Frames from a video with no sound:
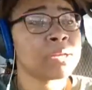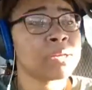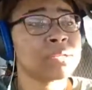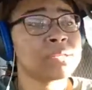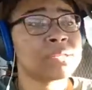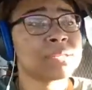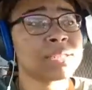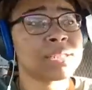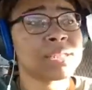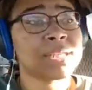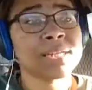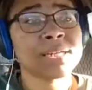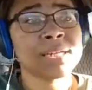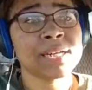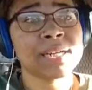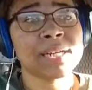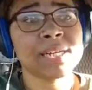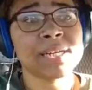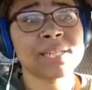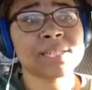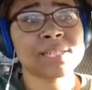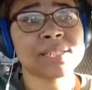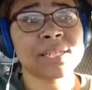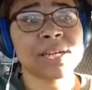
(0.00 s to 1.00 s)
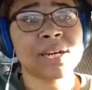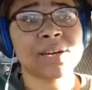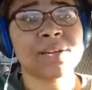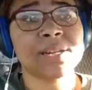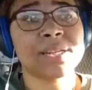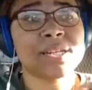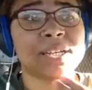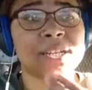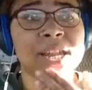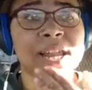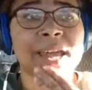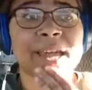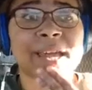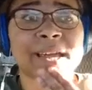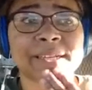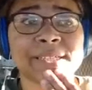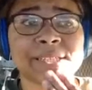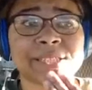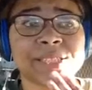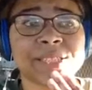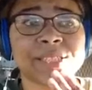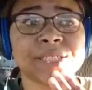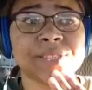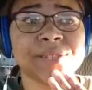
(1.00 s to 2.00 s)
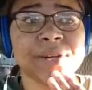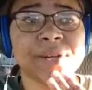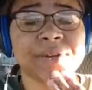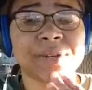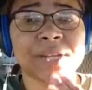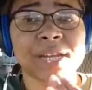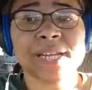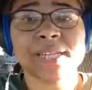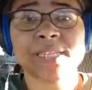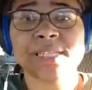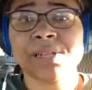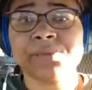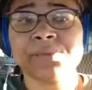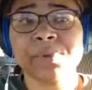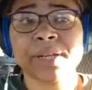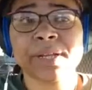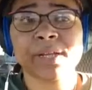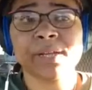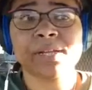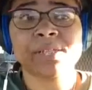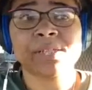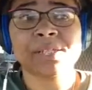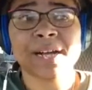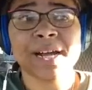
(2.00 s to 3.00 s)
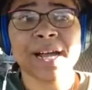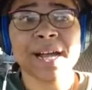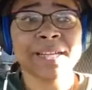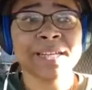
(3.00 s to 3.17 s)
Sydney is taught in class, class getting ready to start.